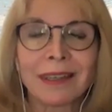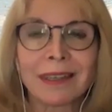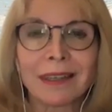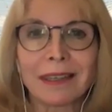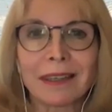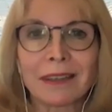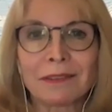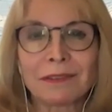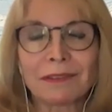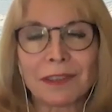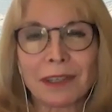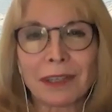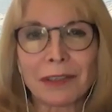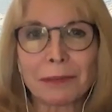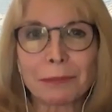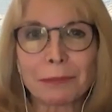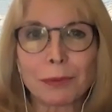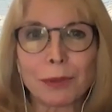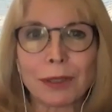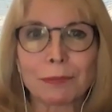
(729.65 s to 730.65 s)
And for
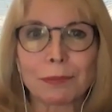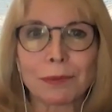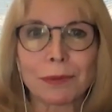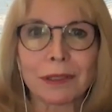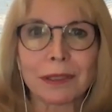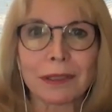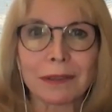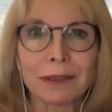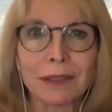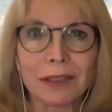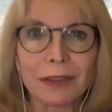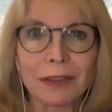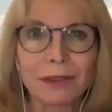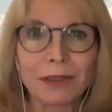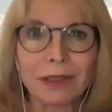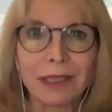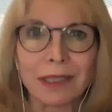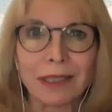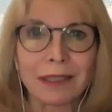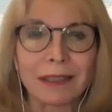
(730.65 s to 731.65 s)
other people, it
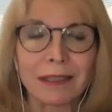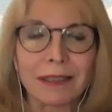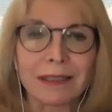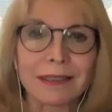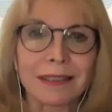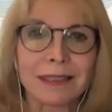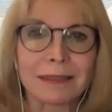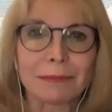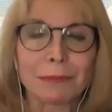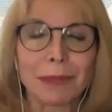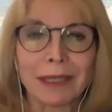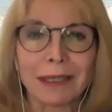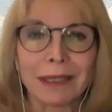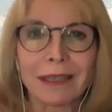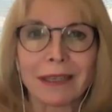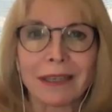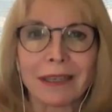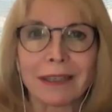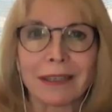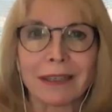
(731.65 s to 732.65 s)
literally is
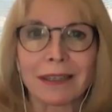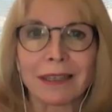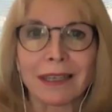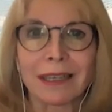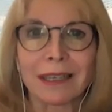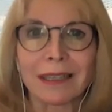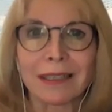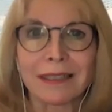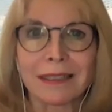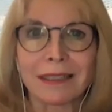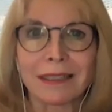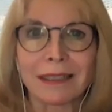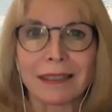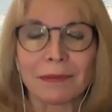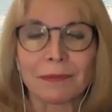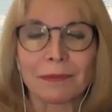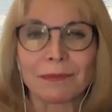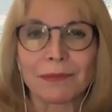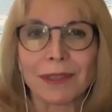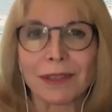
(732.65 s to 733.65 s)
Medicare as
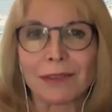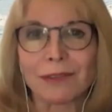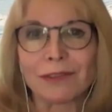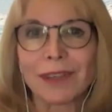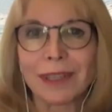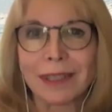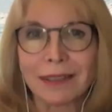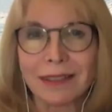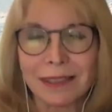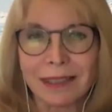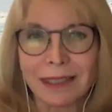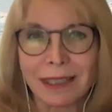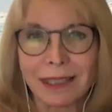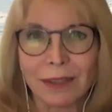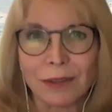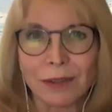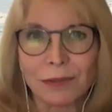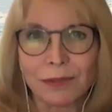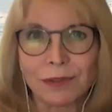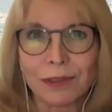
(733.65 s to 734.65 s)
a
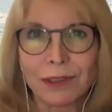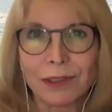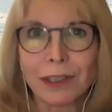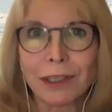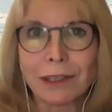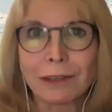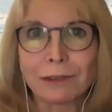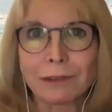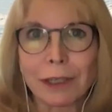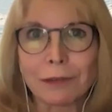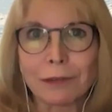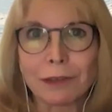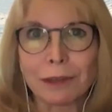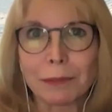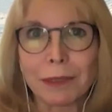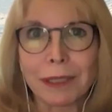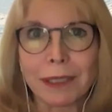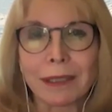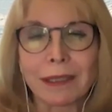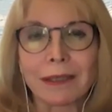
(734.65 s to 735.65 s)
fail-safe for
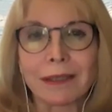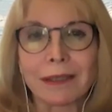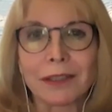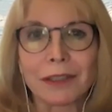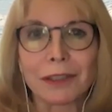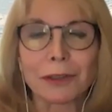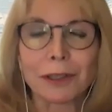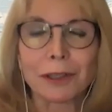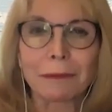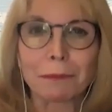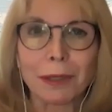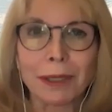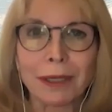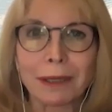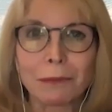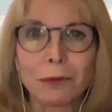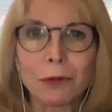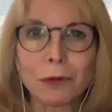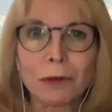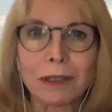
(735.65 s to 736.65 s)
everybody, and then you can buy
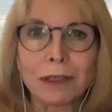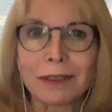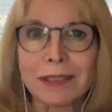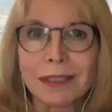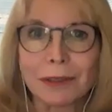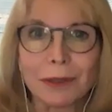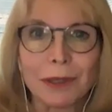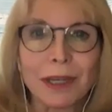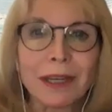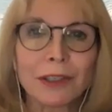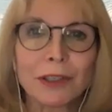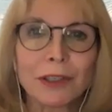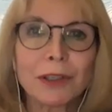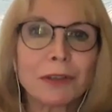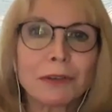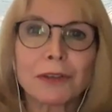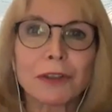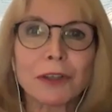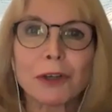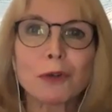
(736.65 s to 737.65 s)
more. So you
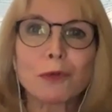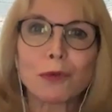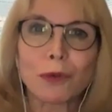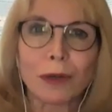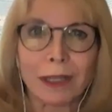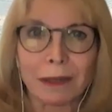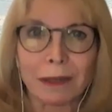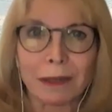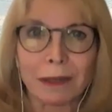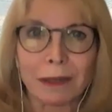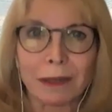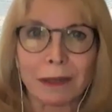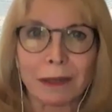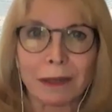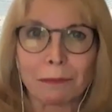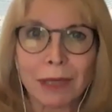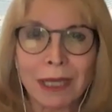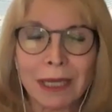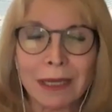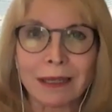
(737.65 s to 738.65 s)
don't know what it
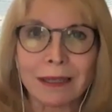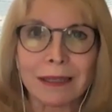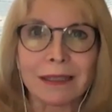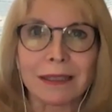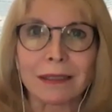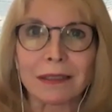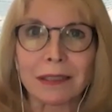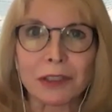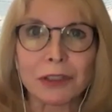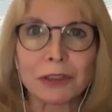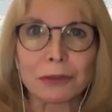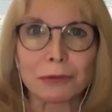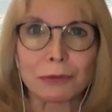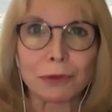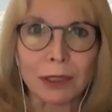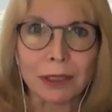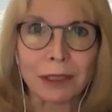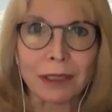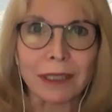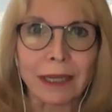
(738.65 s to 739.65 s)
means unless you
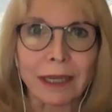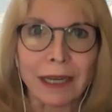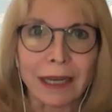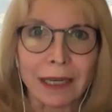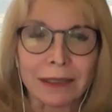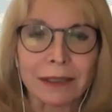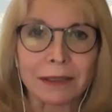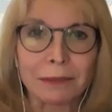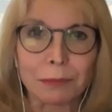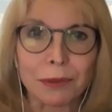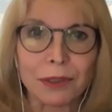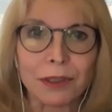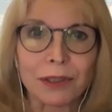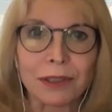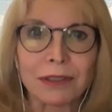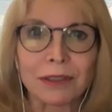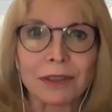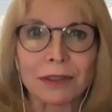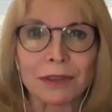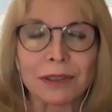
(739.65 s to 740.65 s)
really ask the person
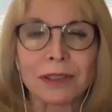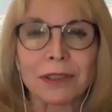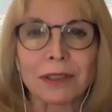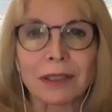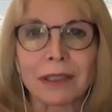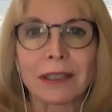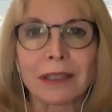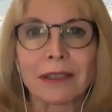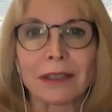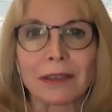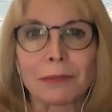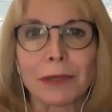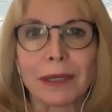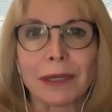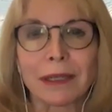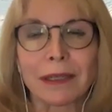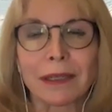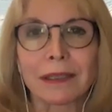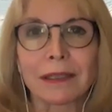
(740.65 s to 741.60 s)
who's talking about it